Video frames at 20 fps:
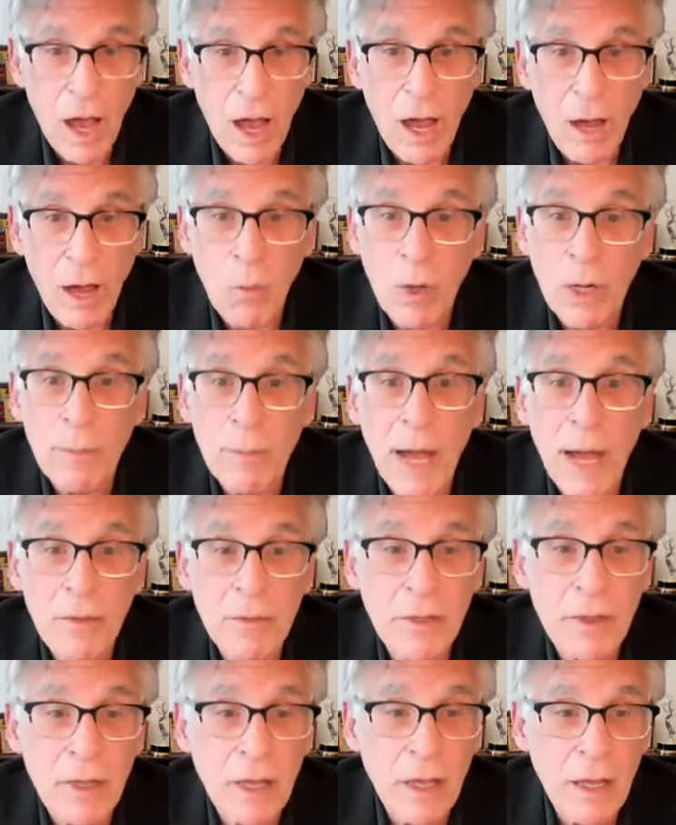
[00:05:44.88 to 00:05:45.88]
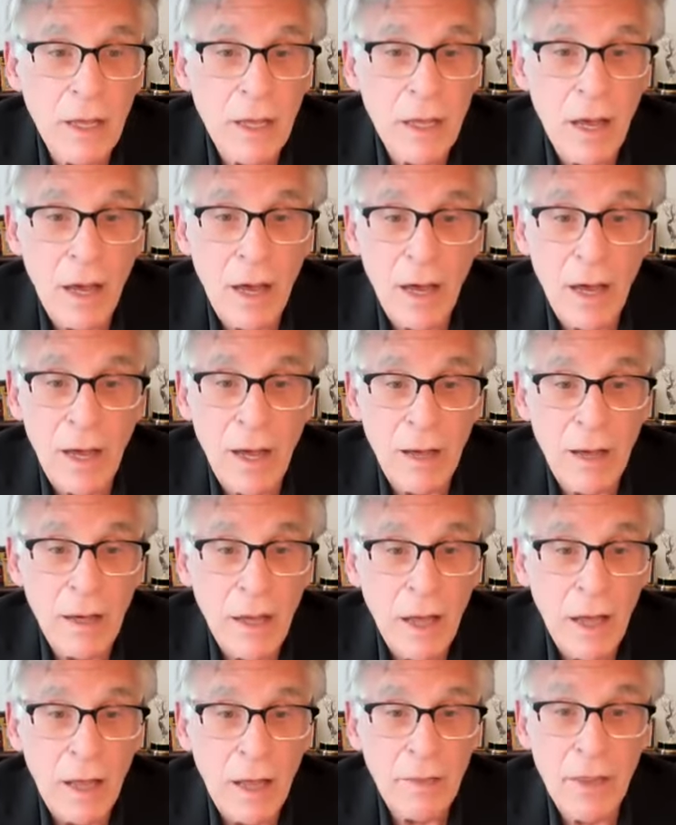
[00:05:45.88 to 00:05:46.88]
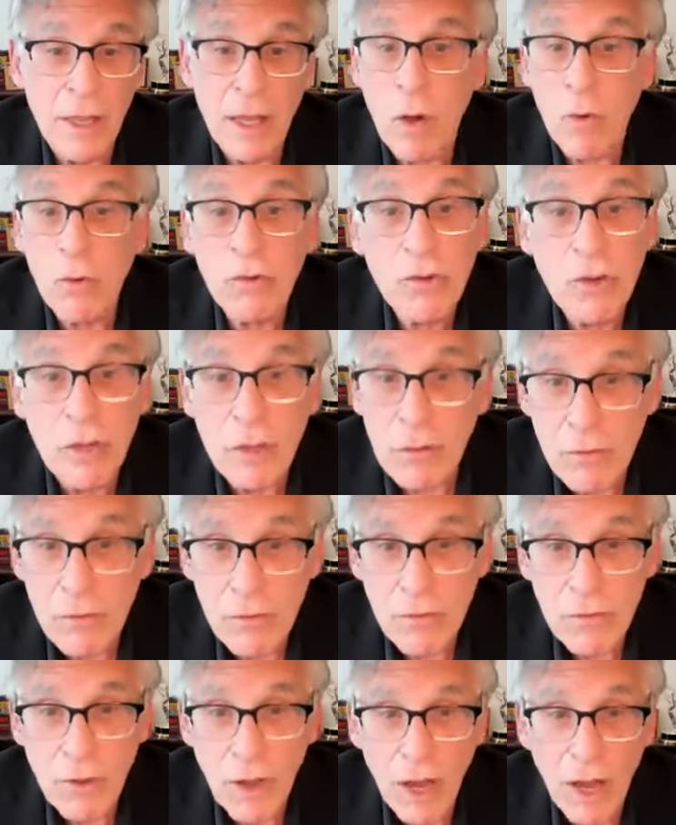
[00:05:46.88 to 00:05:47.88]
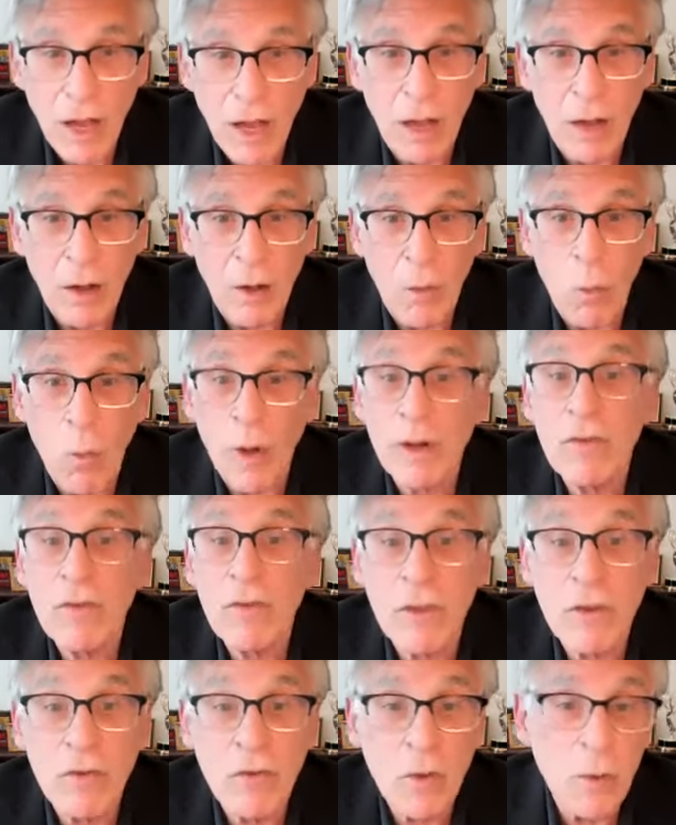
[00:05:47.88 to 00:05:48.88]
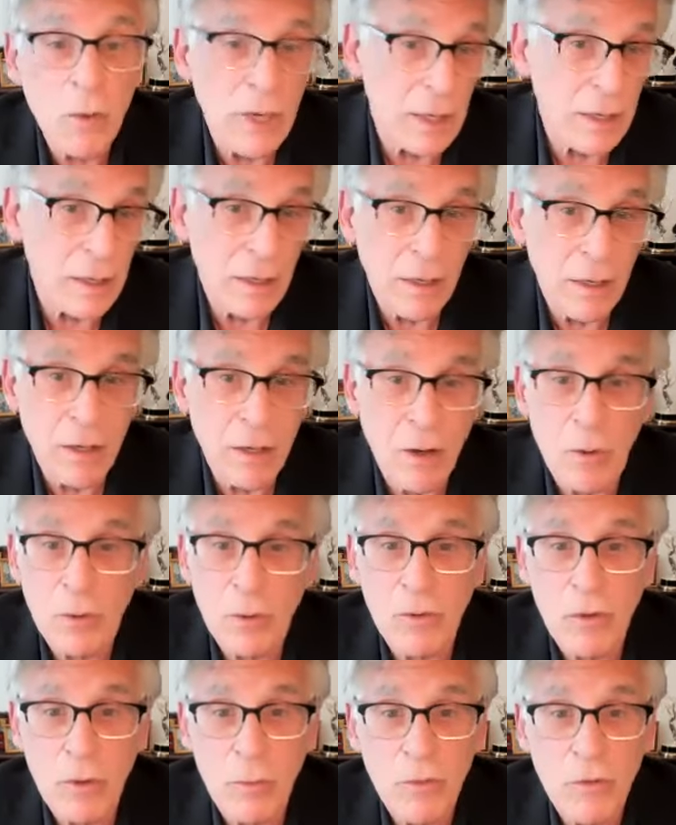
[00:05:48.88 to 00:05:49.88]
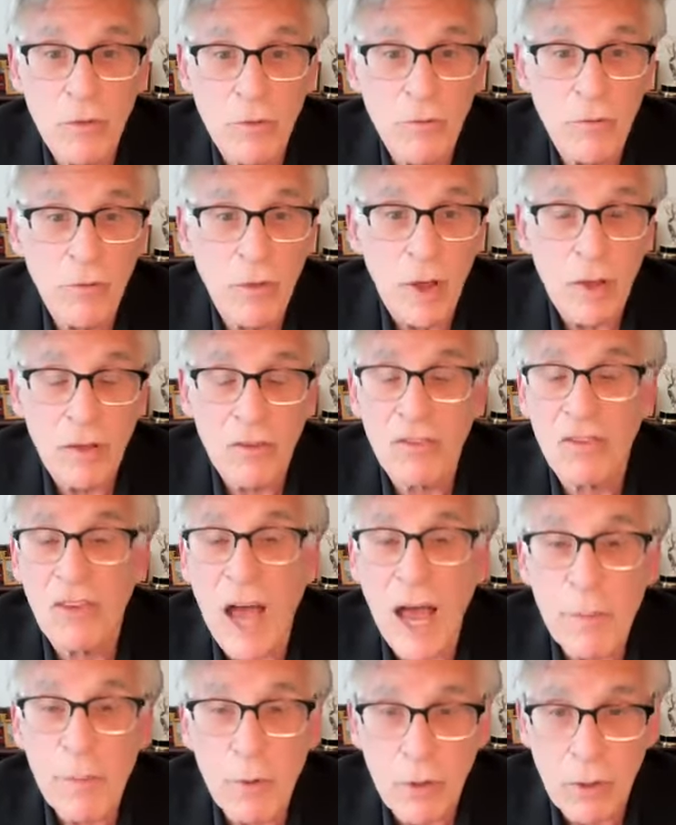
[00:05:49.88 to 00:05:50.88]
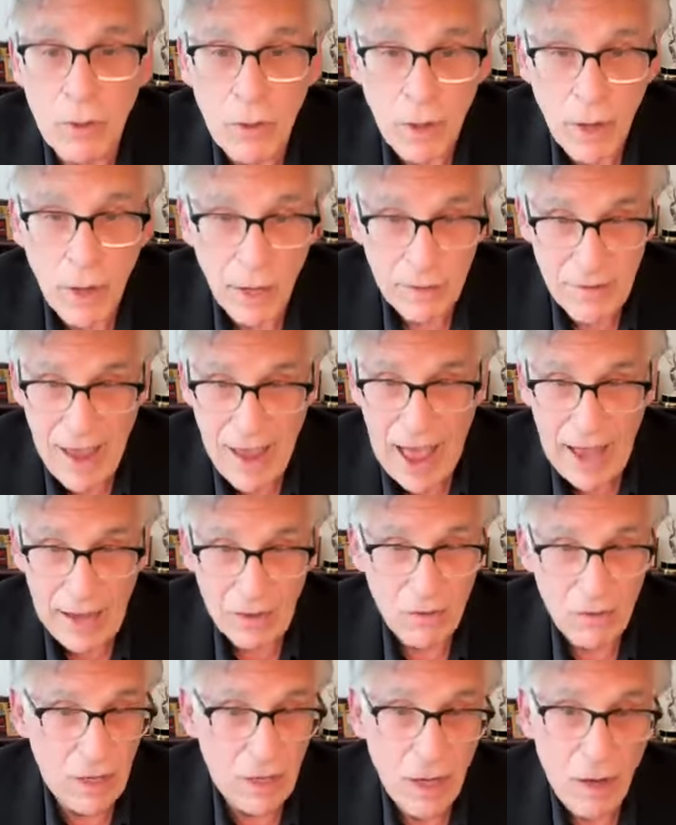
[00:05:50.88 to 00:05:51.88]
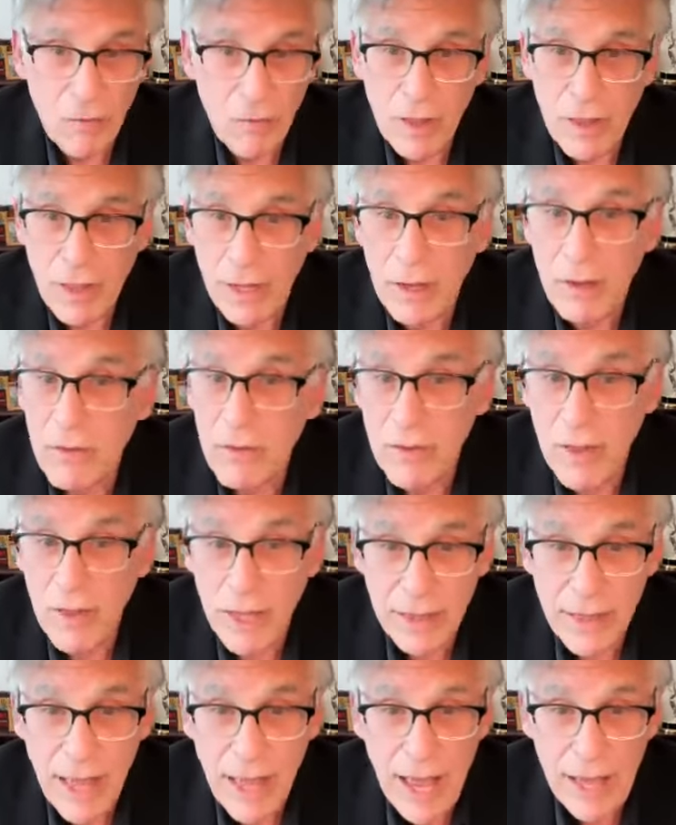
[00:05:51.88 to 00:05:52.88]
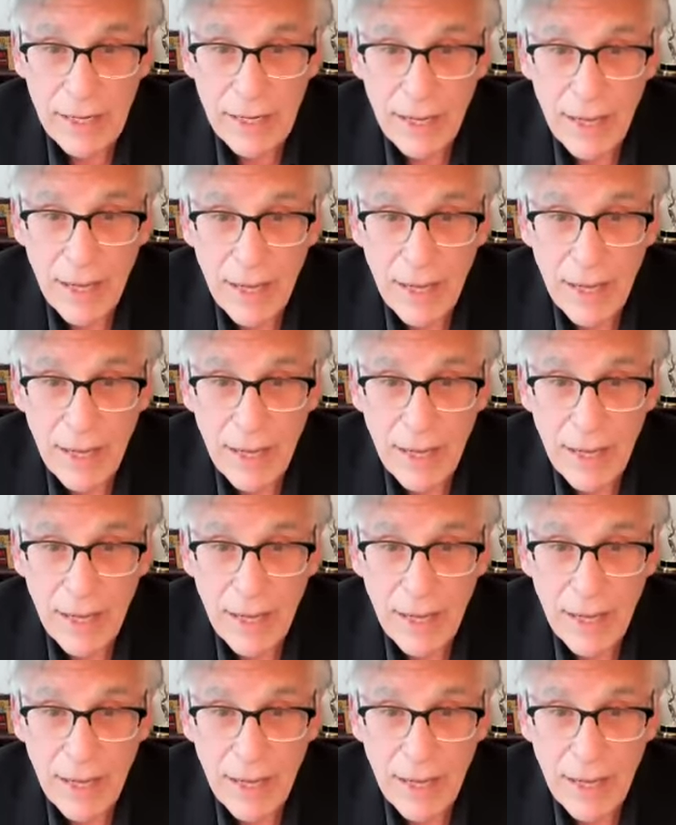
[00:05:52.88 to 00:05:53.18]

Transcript: Uh, what about the uh, the oceans? Uh, what is he doing? You know, in terms of cyber attacks and everything else like that.